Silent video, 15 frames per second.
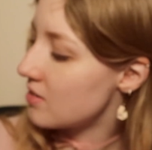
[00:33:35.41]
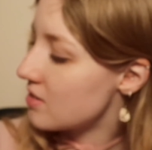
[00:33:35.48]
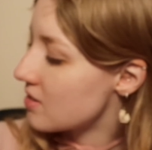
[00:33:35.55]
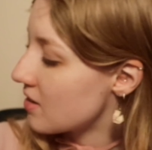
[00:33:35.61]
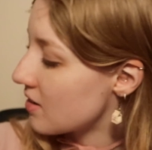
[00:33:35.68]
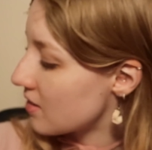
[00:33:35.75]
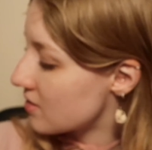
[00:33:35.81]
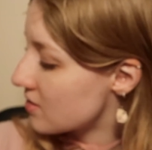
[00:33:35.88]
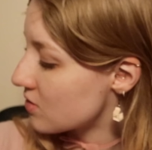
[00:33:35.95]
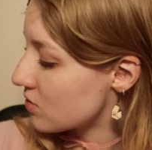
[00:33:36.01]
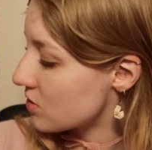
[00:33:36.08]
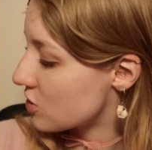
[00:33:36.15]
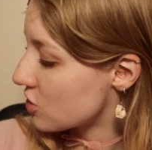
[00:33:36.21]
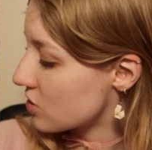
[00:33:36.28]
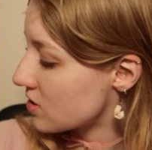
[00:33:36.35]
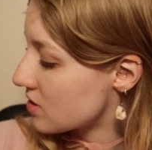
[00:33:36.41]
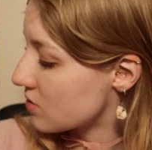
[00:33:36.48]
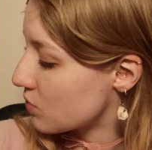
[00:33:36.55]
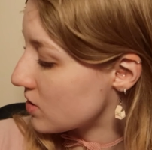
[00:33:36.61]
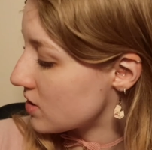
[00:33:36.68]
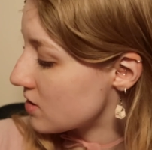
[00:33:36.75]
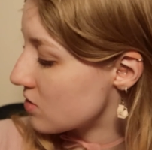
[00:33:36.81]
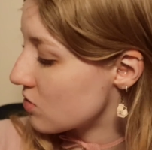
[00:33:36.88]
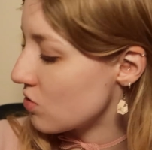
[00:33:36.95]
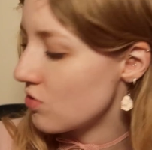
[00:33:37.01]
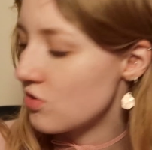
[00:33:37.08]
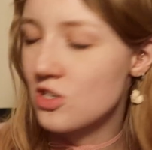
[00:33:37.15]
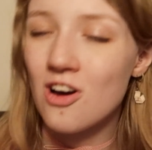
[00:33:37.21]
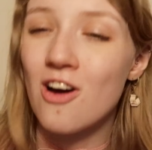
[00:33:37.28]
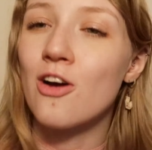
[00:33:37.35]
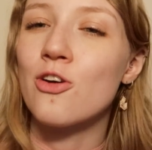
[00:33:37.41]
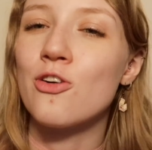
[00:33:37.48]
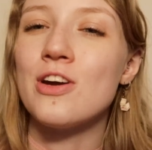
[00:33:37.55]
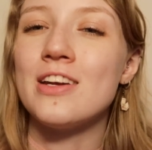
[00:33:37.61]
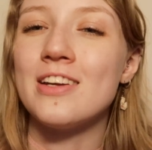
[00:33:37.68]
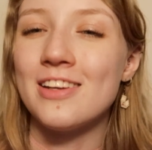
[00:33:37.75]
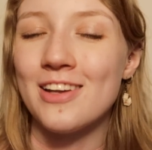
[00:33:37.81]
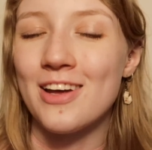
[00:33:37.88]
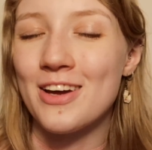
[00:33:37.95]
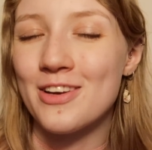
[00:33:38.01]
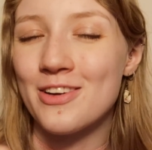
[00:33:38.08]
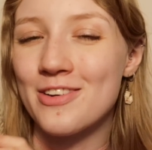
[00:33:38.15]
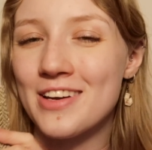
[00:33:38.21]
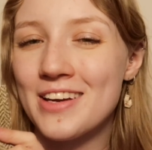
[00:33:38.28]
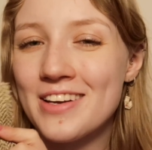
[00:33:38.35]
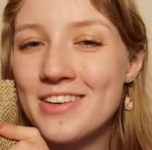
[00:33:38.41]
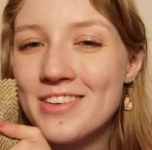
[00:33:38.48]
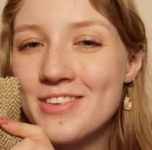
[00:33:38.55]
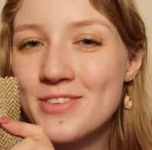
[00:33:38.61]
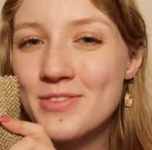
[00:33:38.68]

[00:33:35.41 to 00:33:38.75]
And yeah, so it's just with this sort of dark green and light green.